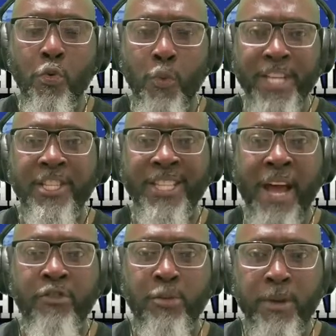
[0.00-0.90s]
We just
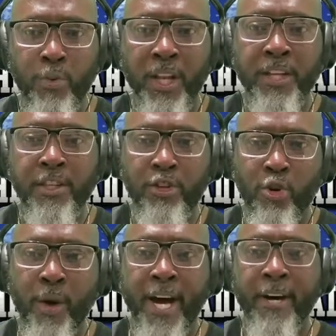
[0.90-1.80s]
have to be willing to
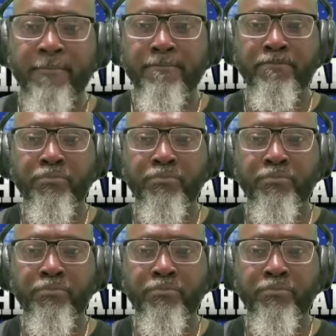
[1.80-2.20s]
go out.